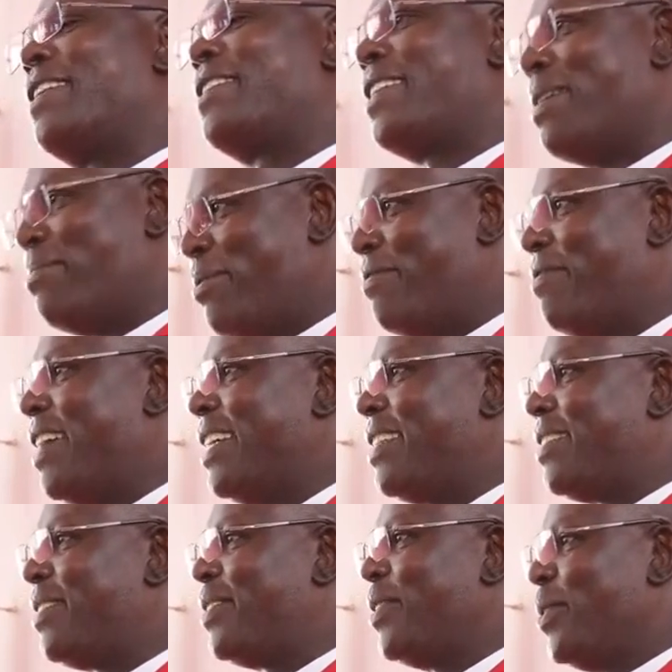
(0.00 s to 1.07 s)
Some of
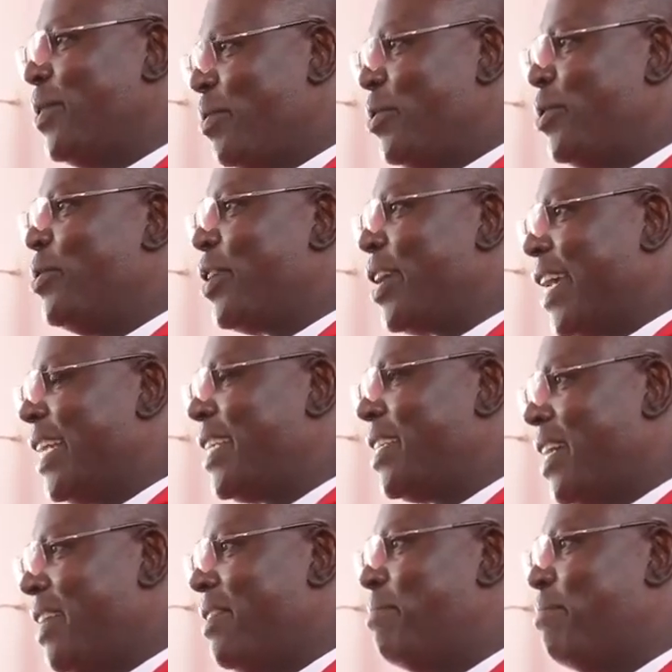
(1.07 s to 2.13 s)
us will
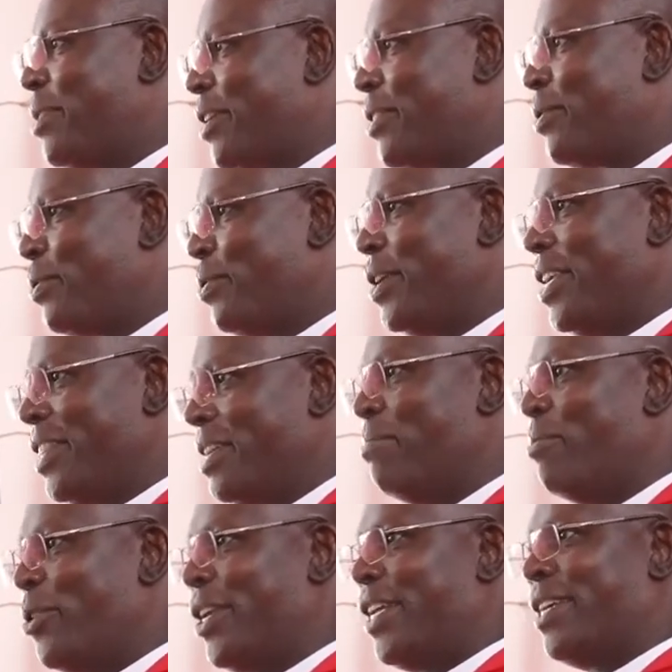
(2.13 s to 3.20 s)
get our breakthrough in the
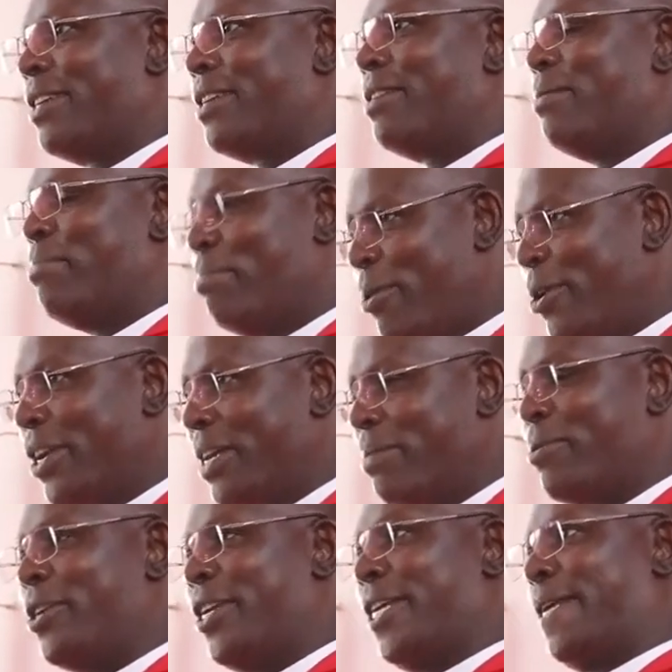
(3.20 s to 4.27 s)
morning.
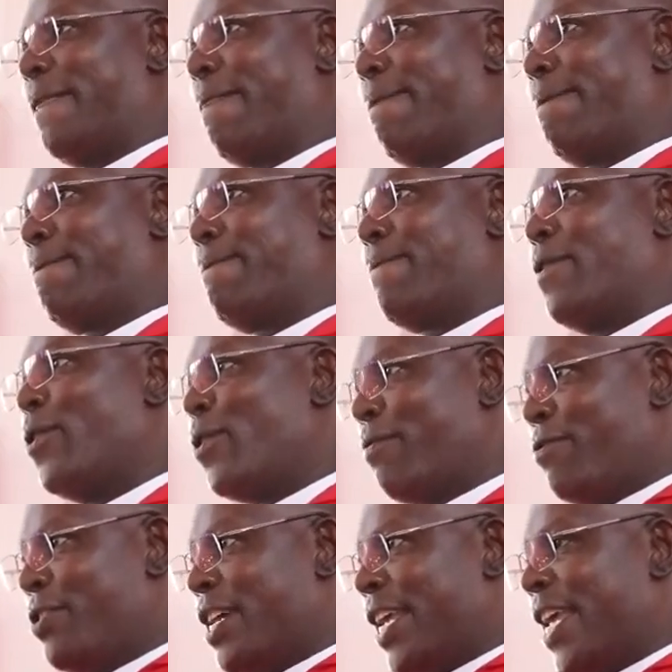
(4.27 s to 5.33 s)
Morning, morning. All
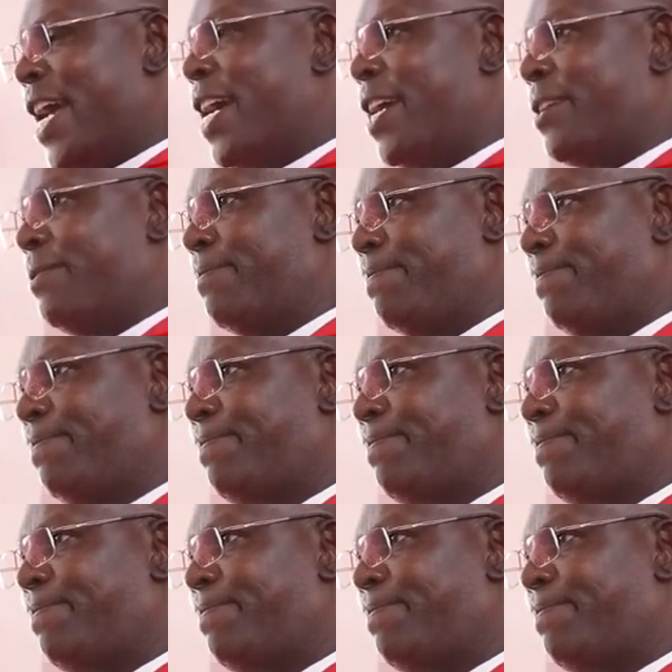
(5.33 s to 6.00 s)
of you are young.